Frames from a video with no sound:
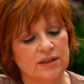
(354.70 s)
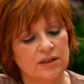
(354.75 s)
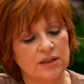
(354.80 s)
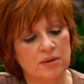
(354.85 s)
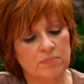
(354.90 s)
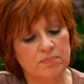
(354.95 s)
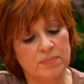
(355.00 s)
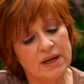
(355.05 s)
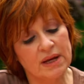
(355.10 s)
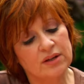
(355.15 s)

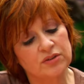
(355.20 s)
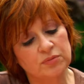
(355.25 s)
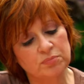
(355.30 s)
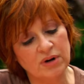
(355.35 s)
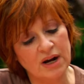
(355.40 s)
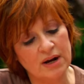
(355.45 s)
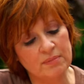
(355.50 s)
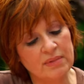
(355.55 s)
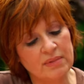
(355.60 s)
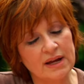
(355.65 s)
The biggest
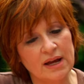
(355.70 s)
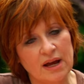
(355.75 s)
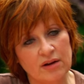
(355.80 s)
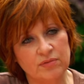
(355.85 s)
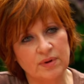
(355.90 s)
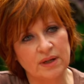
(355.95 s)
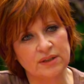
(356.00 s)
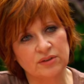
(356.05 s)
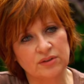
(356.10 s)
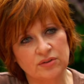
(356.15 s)
problem I have
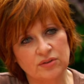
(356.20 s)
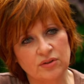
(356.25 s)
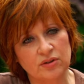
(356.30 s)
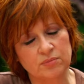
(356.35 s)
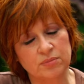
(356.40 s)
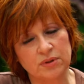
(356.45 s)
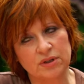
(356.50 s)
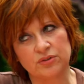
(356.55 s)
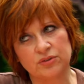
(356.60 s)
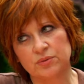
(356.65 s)
about this
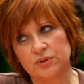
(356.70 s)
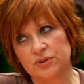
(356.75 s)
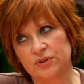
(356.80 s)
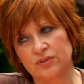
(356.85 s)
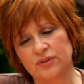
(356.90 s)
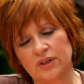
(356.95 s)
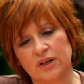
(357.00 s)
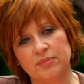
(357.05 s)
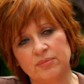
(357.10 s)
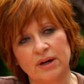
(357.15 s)
cookbook is what she
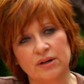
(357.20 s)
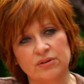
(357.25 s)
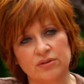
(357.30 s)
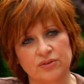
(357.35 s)
said about